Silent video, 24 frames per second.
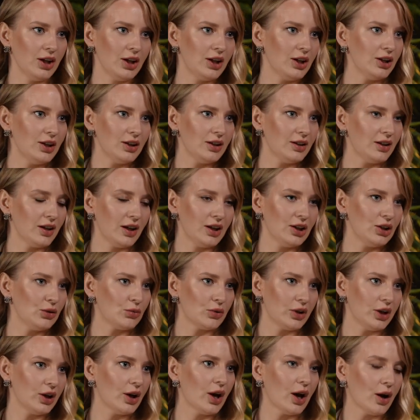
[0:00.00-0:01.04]

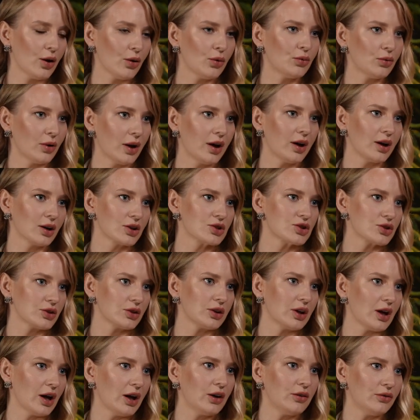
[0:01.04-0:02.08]
any way how
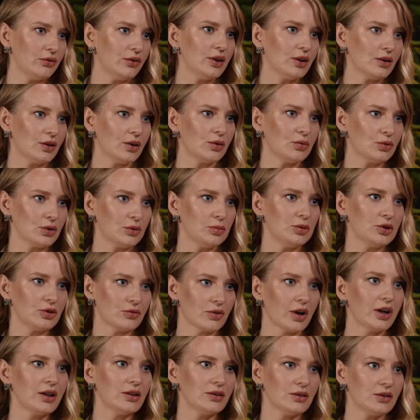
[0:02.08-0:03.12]
actually I feel that would be
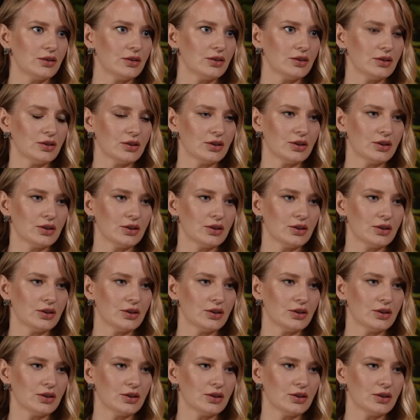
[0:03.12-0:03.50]
right